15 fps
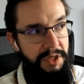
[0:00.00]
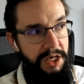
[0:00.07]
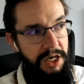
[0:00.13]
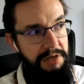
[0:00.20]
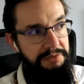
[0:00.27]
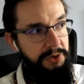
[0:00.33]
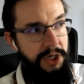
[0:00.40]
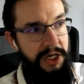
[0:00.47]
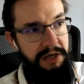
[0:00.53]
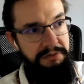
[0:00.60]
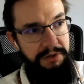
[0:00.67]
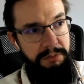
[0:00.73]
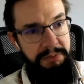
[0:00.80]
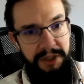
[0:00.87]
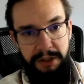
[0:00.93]
if you have
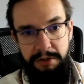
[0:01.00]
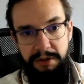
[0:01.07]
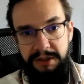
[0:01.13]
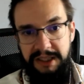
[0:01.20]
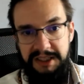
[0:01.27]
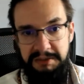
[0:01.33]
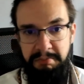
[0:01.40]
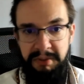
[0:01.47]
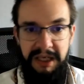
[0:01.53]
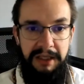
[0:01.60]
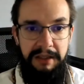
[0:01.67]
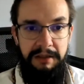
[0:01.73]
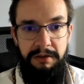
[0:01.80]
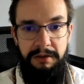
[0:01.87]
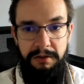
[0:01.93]
a prioritized
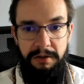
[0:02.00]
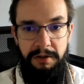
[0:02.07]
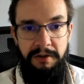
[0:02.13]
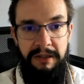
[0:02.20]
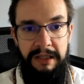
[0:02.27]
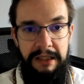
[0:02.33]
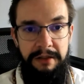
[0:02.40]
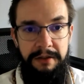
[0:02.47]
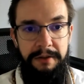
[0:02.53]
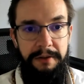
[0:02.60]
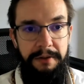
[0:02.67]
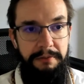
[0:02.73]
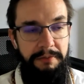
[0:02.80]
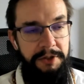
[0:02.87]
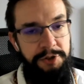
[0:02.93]
backlog on
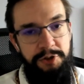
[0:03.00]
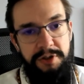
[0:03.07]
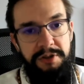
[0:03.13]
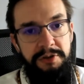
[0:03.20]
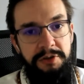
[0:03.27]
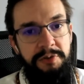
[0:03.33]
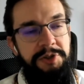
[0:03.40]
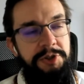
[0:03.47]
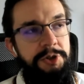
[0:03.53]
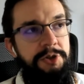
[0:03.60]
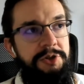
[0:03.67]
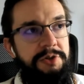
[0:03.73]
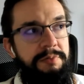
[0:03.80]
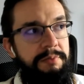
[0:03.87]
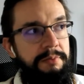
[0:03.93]
linear, what you can do is you
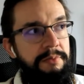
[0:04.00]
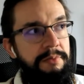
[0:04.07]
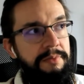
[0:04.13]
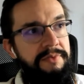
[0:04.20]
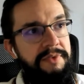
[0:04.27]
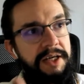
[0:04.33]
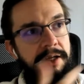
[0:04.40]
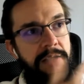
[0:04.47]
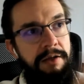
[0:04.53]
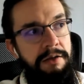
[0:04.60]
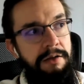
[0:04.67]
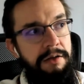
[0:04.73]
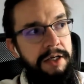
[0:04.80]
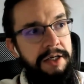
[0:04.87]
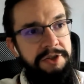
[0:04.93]
could
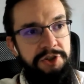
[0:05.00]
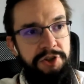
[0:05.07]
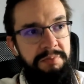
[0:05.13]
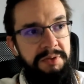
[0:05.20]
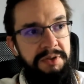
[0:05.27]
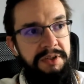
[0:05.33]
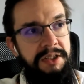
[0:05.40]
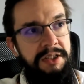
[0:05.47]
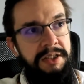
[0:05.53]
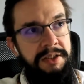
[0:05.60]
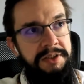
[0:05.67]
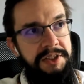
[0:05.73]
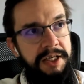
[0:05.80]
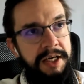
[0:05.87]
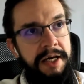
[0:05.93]
tell a GPT
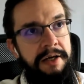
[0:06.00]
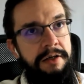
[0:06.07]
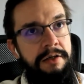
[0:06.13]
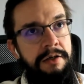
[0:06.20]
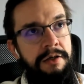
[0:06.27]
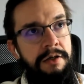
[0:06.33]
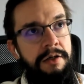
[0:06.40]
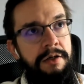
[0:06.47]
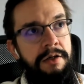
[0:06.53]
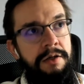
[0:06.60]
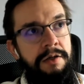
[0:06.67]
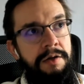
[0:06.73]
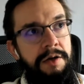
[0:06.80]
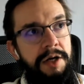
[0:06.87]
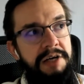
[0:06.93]
is like, hey,
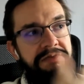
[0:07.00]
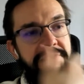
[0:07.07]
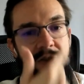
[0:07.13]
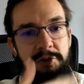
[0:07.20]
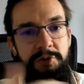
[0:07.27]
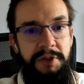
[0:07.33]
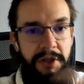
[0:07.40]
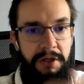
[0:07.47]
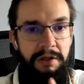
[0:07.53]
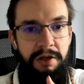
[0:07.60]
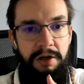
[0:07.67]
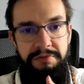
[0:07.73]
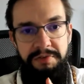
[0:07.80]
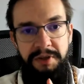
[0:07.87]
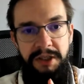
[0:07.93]
if we're doing a
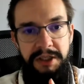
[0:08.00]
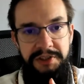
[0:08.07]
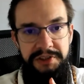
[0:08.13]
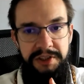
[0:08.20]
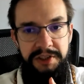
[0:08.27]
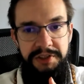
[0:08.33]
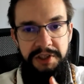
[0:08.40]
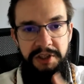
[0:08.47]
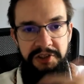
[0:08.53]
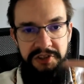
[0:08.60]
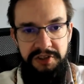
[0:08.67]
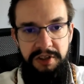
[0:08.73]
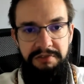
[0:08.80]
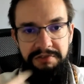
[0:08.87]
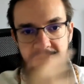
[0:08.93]
lot of releases on
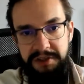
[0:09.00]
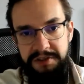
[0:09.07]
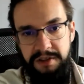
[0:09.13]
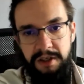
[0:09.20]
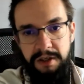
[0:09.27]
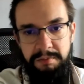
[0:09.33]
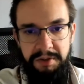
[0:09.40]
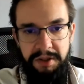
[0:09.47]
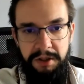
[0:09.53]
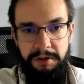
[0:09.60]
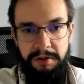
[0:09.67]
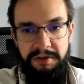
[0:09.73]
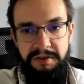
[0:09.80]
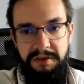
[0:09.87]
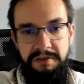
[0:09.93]
stuff that is not a
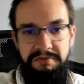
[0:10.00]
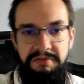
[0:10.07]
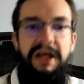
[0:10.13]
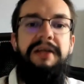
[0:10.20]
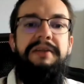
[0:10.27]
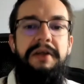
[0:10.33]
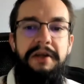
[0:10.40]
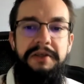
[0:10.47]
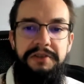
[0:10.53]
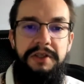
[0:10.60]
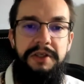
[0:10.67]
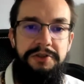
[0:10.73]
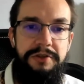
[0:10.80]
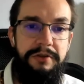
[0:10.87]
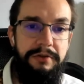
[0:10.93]
priority, flag that as an
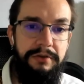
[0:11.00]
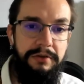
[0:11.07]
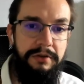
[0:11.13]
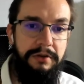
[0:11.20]
issue.